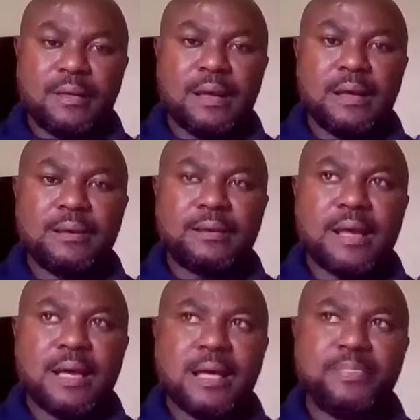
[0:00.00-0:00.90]

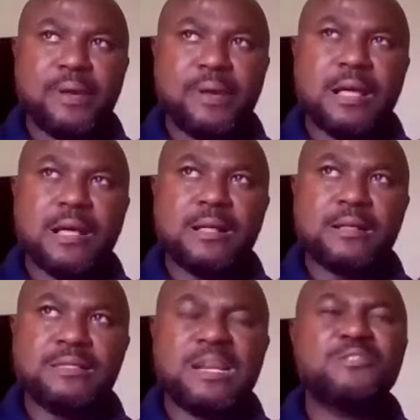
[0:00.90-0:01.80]
There are
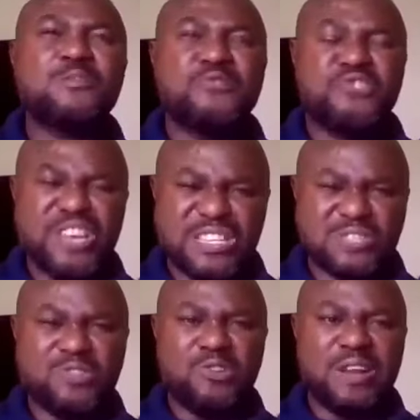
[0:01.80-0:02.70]
some trainings
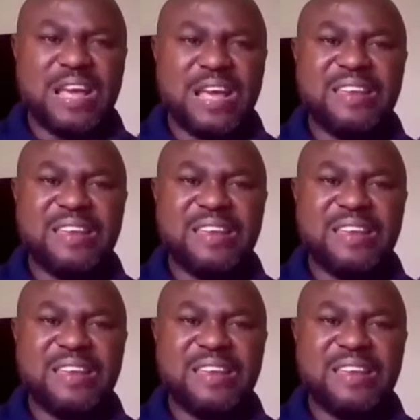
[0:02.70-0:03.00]
online.